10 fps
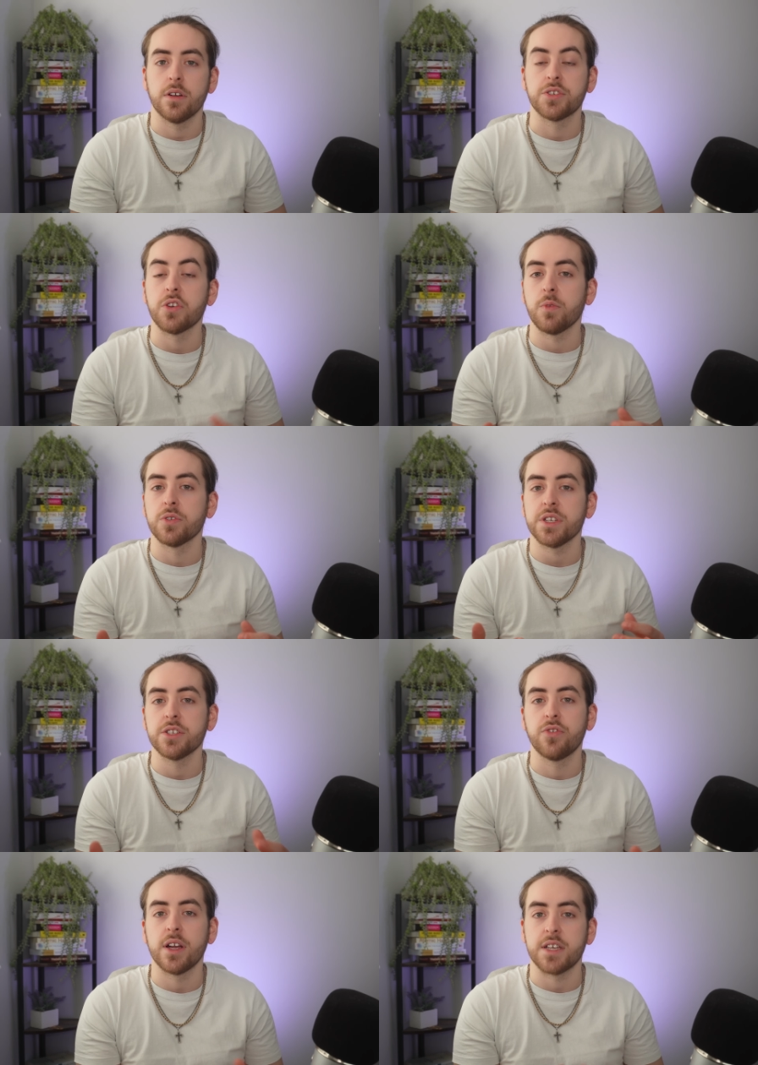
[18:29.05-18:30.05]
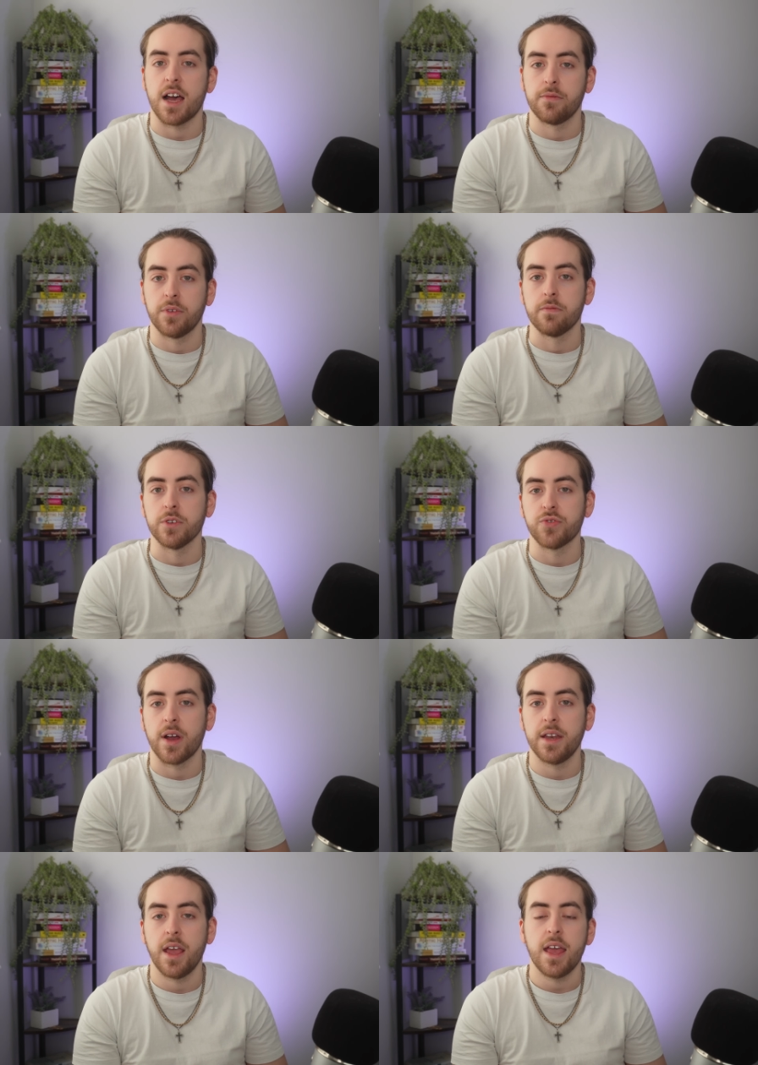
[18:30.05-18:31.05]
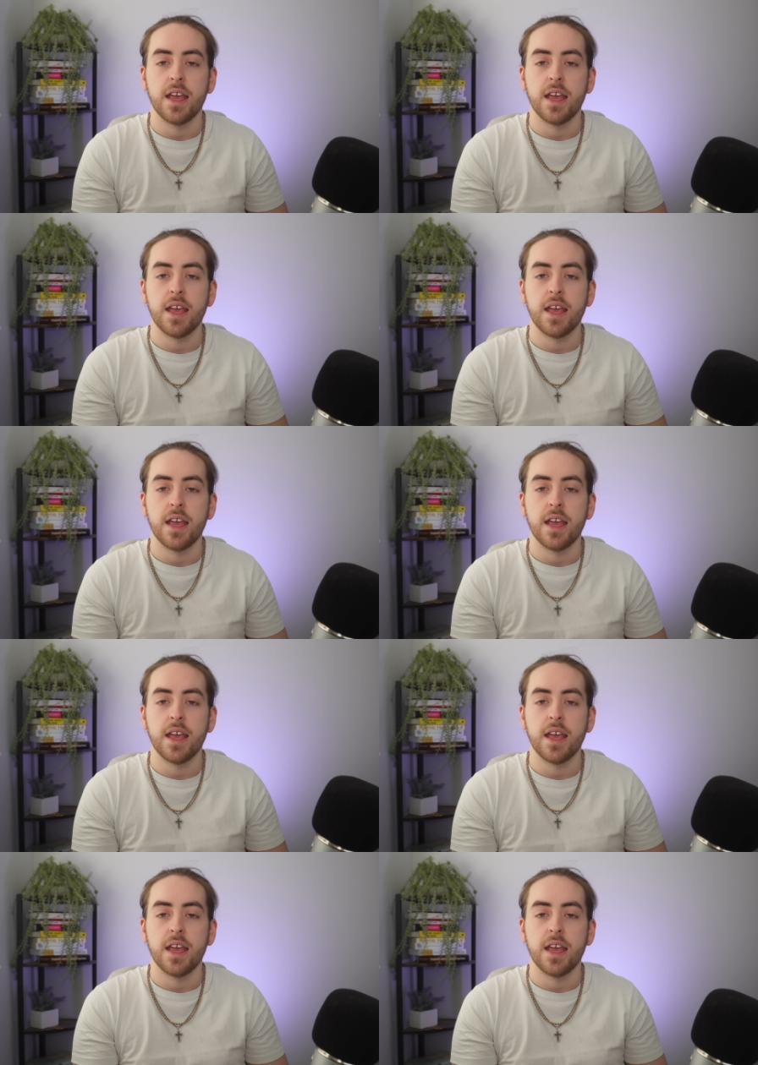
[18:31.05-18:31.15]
A stop loss is great to have on every trade